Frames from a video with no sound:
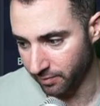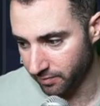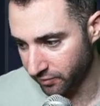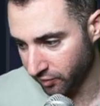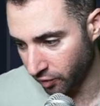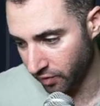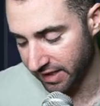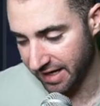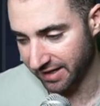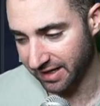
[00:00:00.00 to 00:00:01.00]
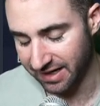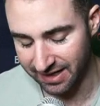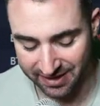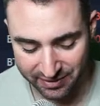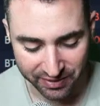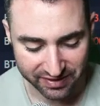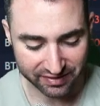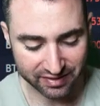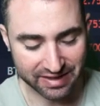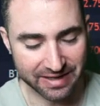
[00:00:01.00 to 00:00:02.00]
So again, I know that this
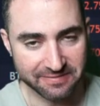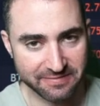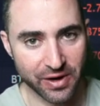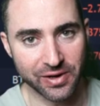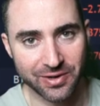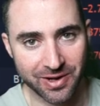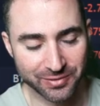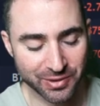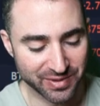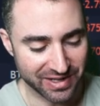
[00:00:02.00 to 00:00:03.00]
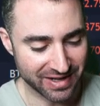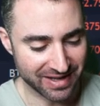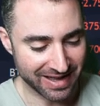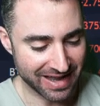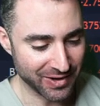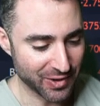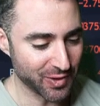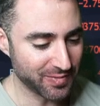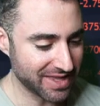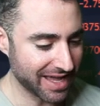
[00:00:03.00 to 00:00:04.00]
is getting very convoluted, but I
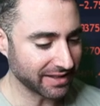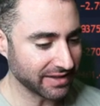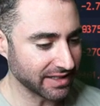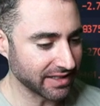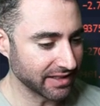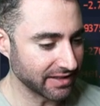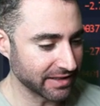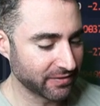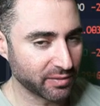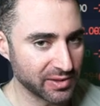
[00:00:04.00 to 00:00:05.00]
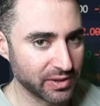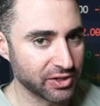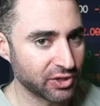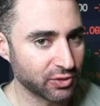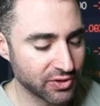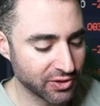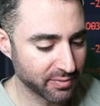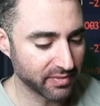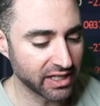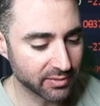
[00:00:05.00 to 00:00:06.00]
hope that the difference between short-term,
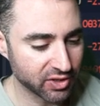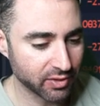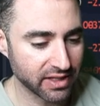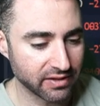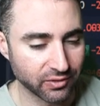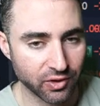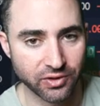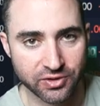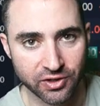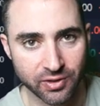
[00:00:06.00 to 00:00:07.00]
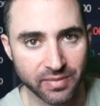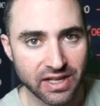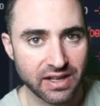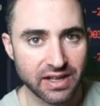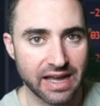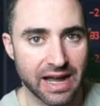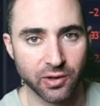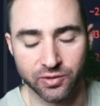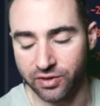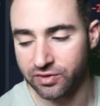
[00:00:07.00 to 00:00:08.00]
medium-term, and long-term
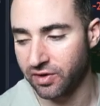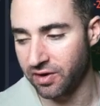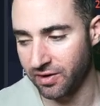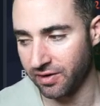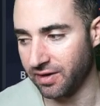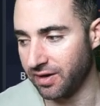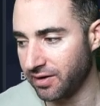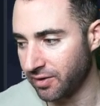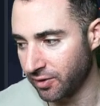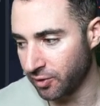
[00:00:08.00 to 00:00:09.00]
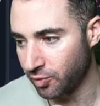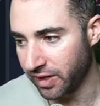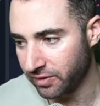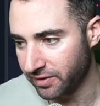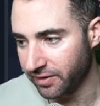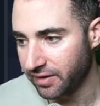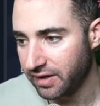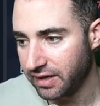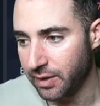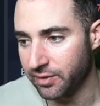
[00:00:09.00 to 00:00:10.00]
outlooks are quite clear.
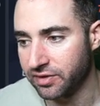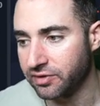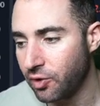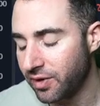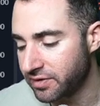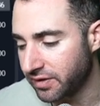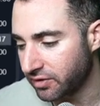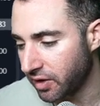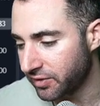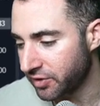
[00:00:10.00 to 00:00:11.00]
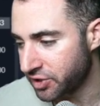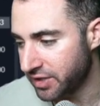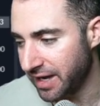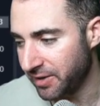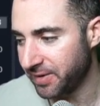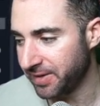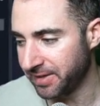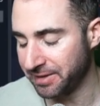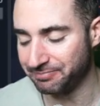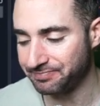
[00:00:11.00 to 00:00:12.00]
Anyways, let's go on to this conversation
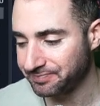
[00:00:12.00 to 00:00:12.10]
now.